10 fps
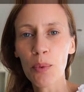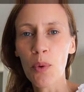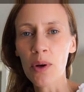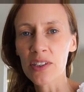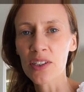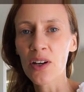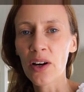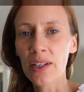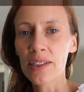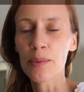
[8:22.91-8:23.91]
whilst
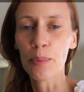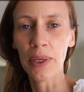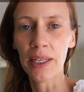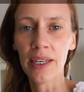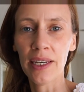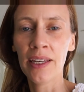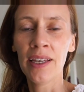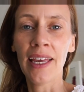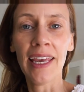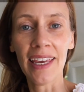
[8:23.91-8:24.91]
Nyla's been
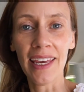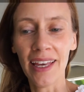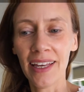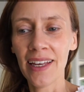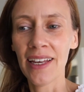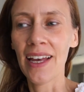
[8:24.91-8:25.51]
here.